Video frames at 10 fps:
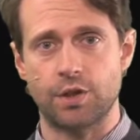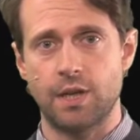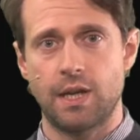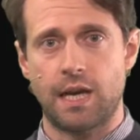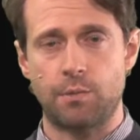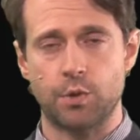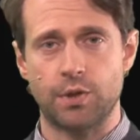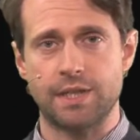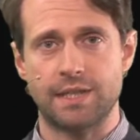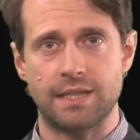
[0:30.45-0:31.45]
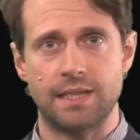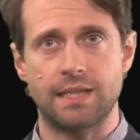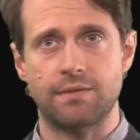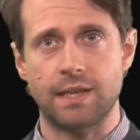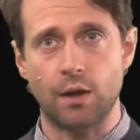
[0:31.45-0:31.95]
and we're going to see
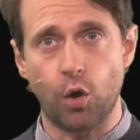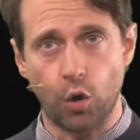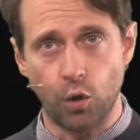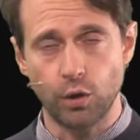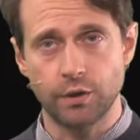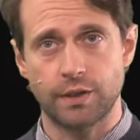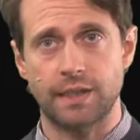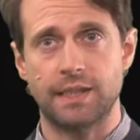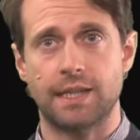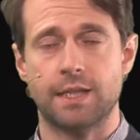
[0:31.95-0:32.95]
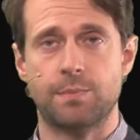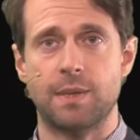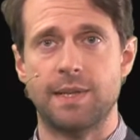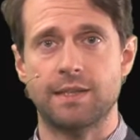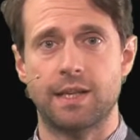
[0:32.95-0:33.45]
if they hold in an
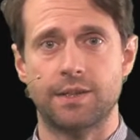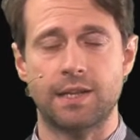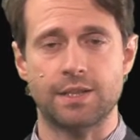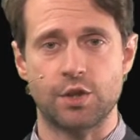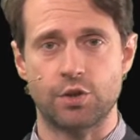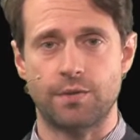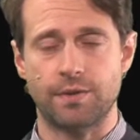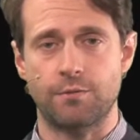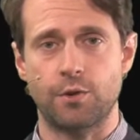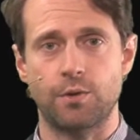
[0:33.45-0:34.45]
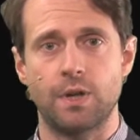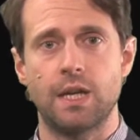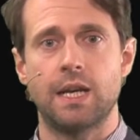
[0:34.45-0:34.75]
experimental realization of the flow,